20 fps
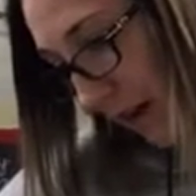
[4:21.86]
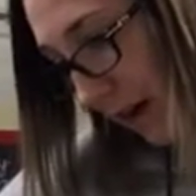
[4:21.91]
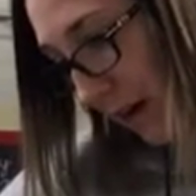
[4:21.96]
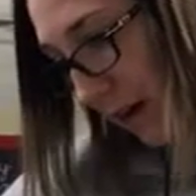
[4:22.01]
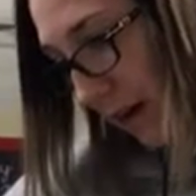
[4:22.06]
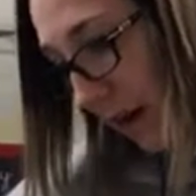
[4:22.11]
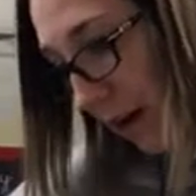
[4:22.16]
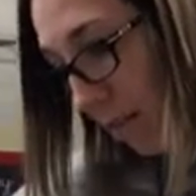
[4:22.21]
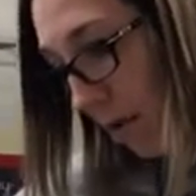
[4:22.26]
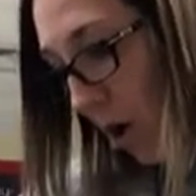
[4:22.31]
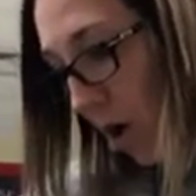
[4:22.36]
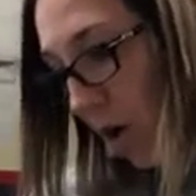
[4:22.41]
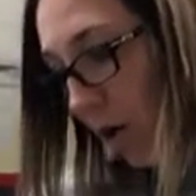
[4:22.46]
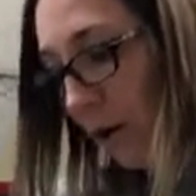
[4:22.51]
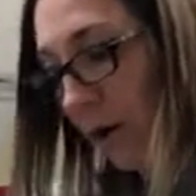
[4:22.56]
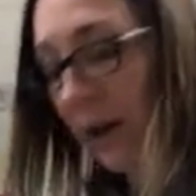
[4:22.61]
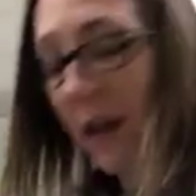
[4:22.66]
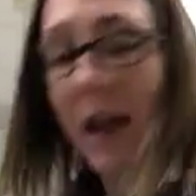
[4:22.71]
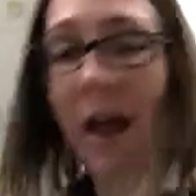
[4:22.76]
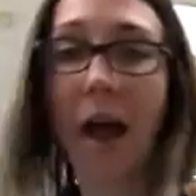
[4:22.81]
at it, I'm
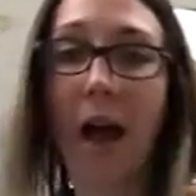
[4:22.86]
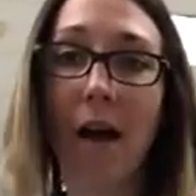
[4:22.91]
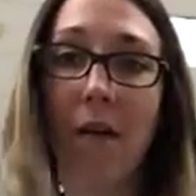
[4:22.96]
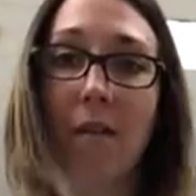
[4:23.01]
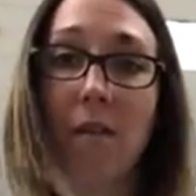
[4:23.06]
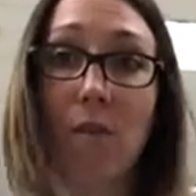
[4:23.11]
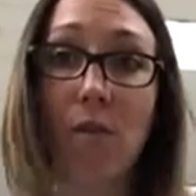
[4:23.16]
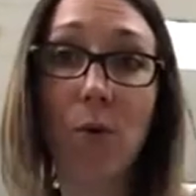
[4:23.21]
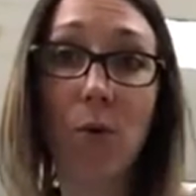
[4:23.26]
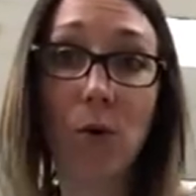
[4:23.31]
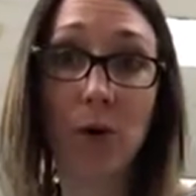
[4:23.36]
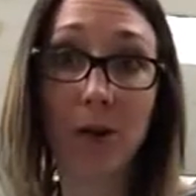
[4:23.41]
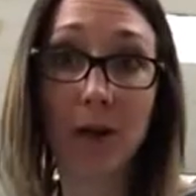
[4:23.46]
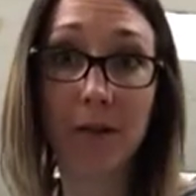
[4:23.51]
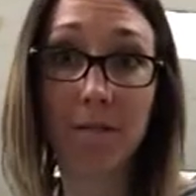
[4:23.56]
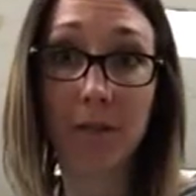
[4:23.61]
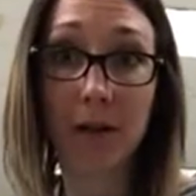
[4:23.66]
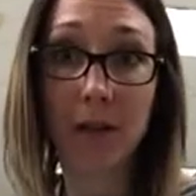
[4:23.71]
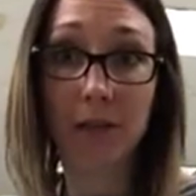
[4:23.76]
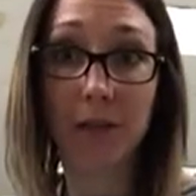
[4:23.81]
already at 40
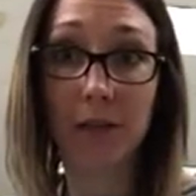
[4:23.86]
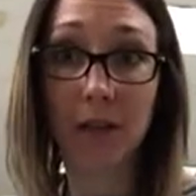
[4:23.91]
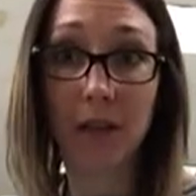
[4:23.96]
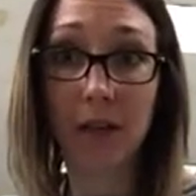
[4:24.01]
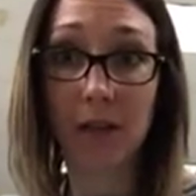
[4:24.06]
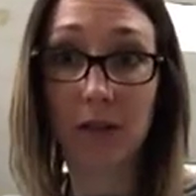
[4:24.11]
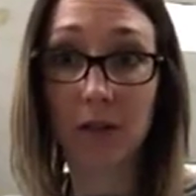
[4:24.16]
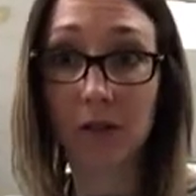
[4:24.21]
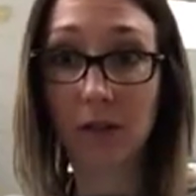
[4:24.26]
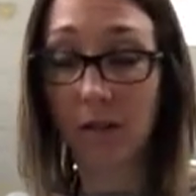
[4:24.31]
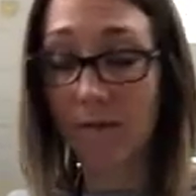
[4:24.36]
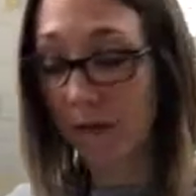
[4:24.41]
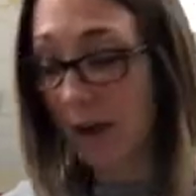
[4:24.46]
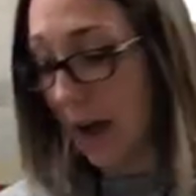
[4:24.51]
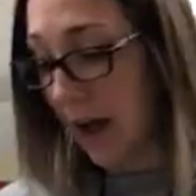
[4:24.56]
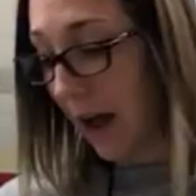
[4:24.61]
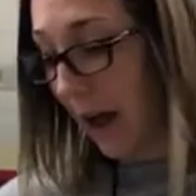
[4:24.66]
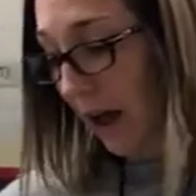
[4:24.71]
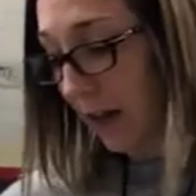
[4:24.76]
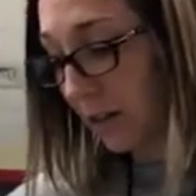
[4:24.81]
milliliters of
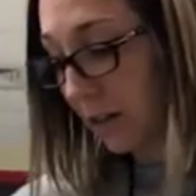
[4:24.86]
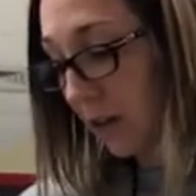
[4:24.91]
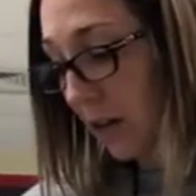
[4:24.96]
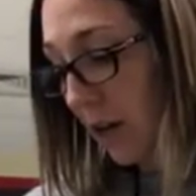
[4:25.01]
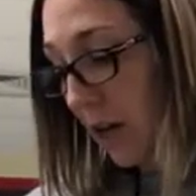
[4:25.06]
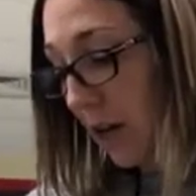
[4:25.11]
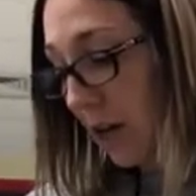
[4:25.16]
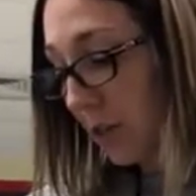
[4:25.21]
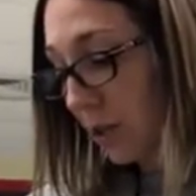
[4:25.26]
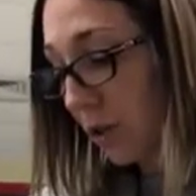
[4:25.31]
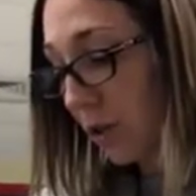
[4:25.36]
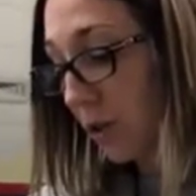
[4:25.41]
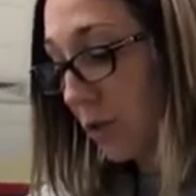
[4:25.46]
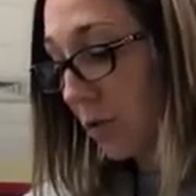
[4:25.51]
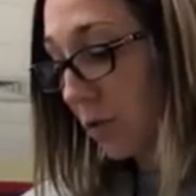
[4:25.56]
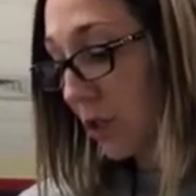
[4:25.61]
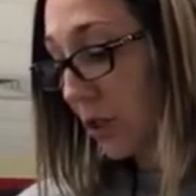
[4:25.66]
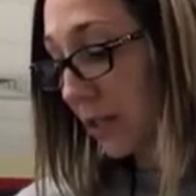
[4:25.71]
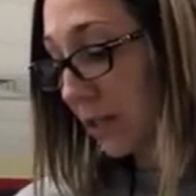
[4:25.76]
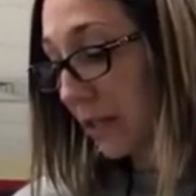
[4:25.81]
gas. So you
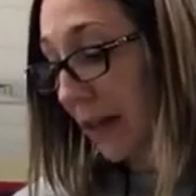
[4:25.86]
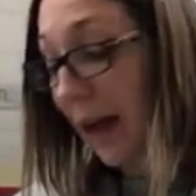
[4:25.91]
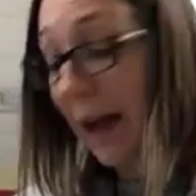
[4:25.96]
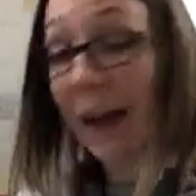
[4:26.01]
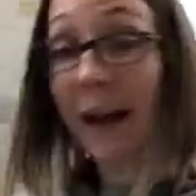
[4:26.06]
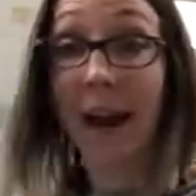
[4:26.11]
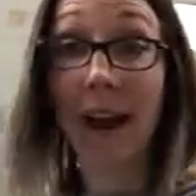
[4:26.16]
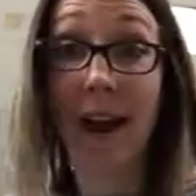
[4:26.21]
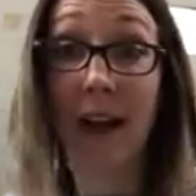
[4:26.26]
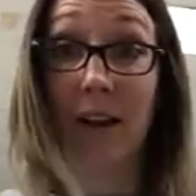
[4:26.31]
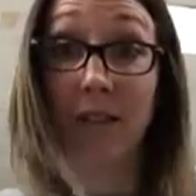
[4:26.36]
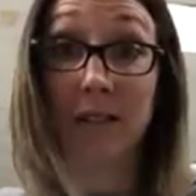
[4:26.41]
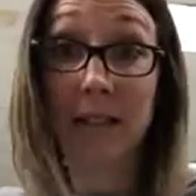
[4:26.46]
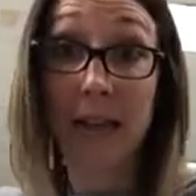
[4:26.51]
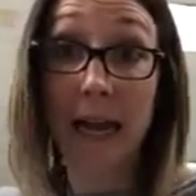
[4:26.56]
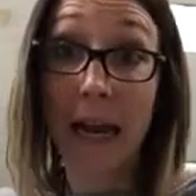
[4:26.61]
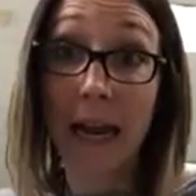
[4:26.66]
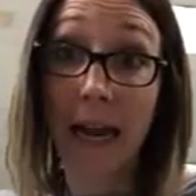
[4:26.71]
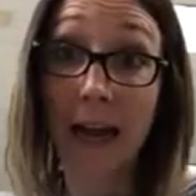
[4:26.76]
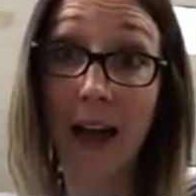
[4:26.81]
just kind of have to
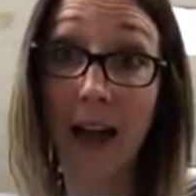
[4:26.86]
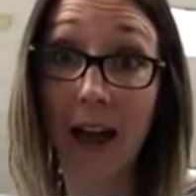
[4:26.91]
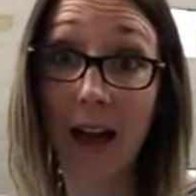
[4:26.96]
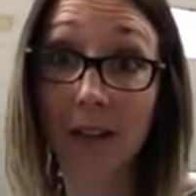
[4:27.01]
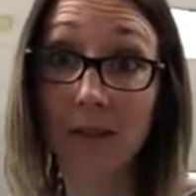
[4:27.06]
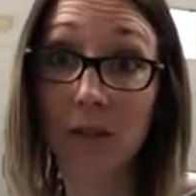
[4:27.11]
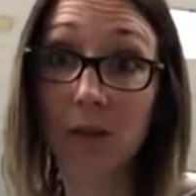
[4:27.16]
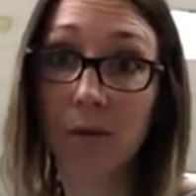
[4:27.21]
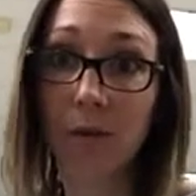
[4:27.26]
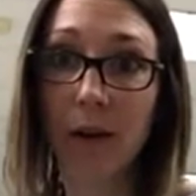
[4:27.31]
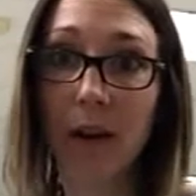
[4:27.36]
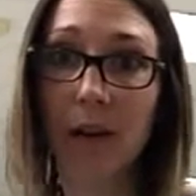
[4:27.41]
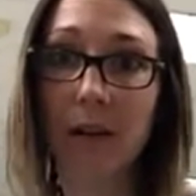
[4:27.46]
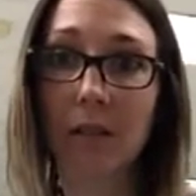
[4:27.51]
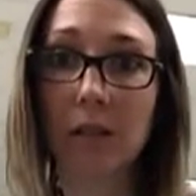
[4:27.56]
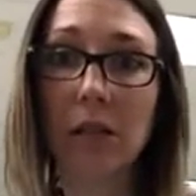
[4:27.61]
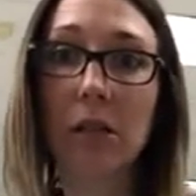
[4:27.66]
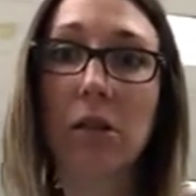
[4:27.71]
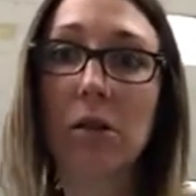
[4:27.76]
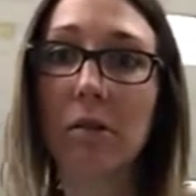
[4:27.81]
hang on to it
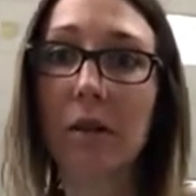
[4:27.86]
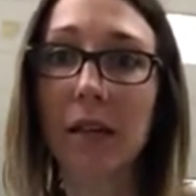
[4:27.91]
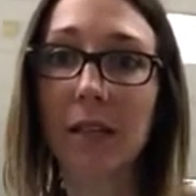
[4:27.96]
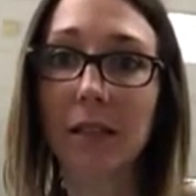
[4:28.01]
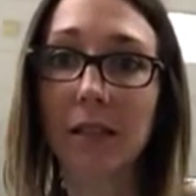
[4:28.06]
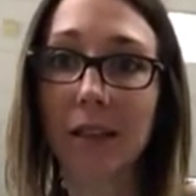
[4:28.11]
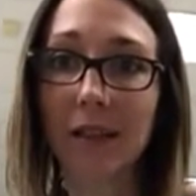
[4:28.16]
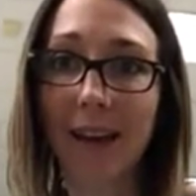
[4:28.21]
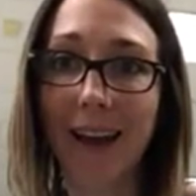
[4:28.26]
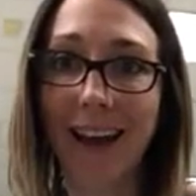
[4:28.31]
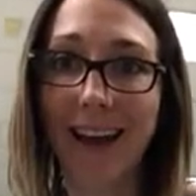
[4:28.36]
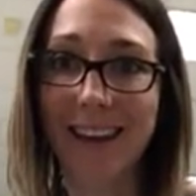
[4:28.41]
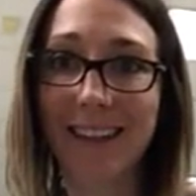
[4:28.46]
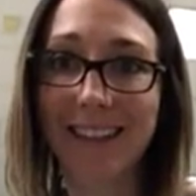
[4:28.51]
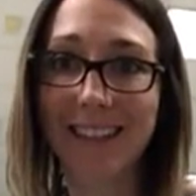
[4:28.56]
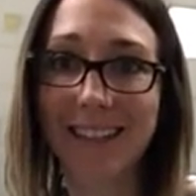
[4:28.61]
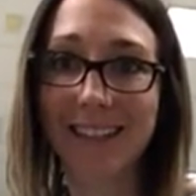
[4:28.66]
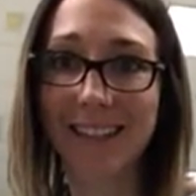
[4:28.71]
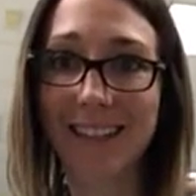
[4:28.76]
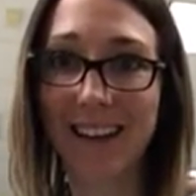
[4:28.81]
until you get to
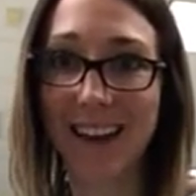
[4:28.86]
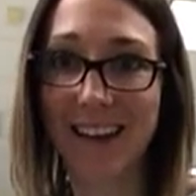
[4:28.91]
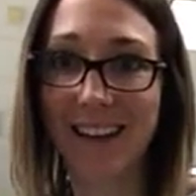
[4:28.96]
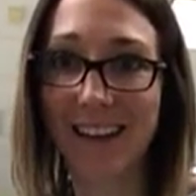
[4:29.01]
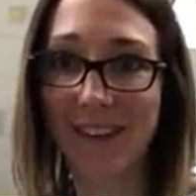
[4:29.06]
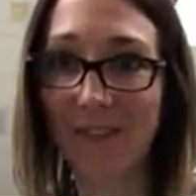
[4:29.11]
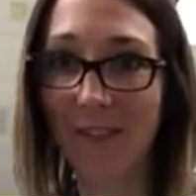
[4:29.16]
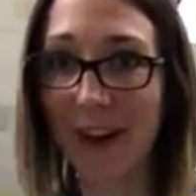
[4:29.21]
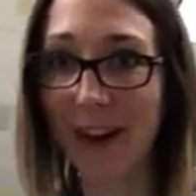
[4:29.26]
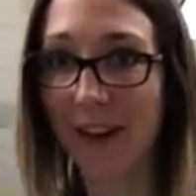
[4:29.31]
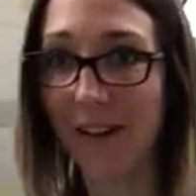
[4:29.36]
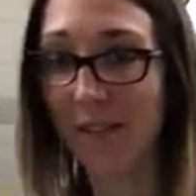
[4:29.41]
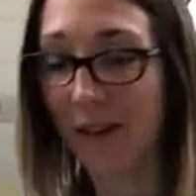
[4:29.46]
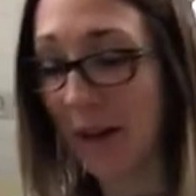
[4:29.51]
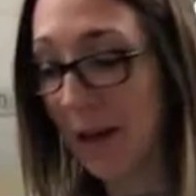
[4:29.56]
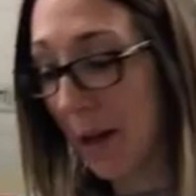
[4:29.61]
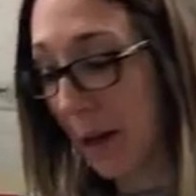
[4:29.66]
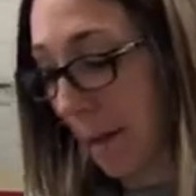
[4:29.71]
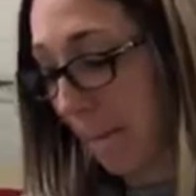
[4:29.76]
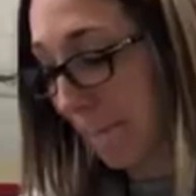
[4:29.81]
90 to 95
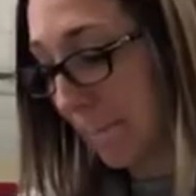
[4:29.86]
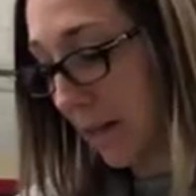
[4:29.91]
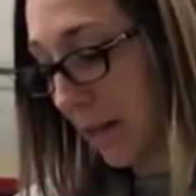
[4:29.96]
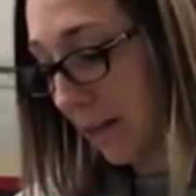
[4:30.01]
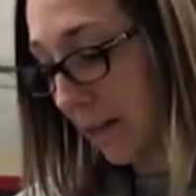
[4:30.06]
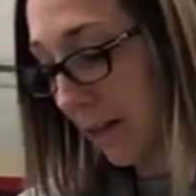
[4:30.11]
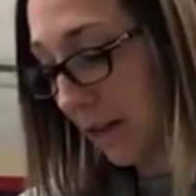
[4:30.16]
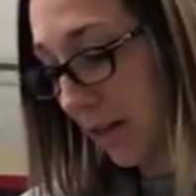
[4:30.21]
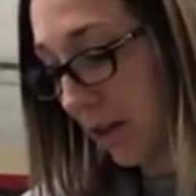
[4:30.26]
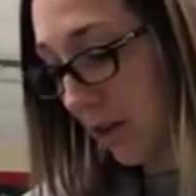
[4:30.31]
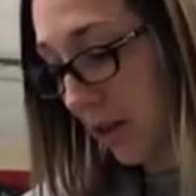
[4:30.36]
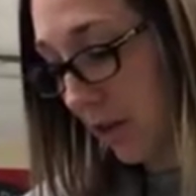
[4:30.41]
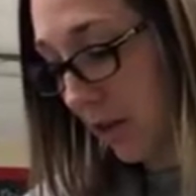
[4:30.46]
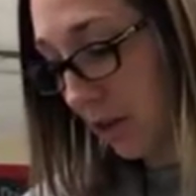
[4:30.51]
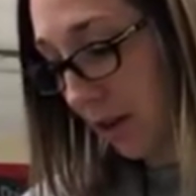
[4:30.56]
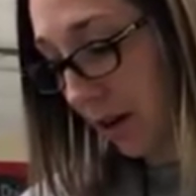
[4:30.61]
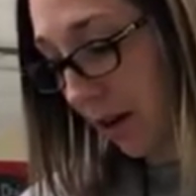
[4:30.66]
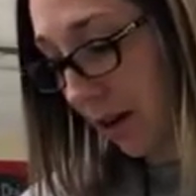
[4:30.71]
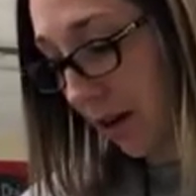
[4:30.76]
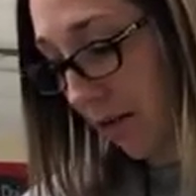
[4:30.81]

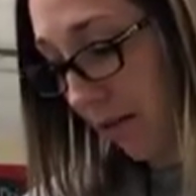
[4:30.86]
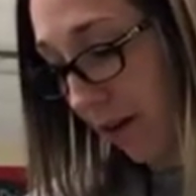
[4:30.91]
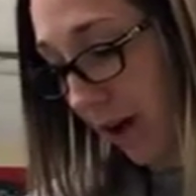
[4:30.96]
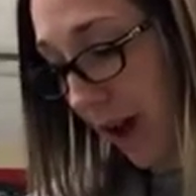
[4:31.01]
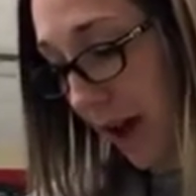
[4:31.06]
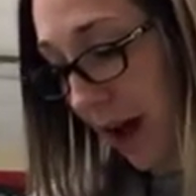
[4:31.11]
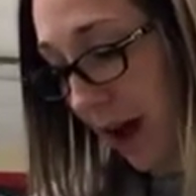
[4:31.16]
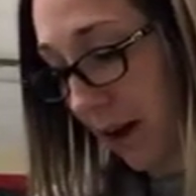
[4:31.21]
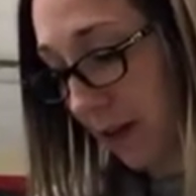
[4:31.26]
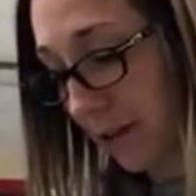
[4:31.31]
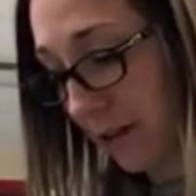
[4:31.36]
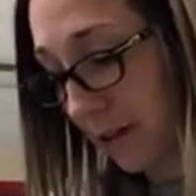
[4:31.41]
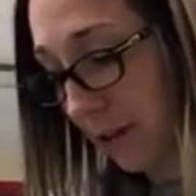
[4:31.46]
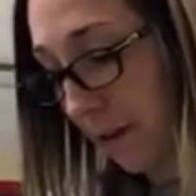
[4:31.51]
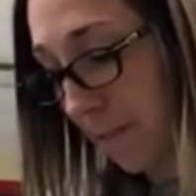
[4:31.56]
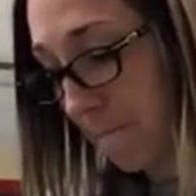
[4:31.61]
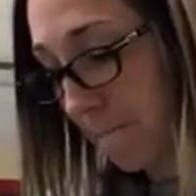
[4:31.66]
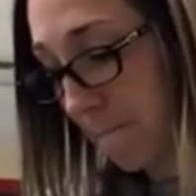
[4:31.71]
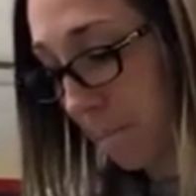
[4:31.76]
milliliters of gas.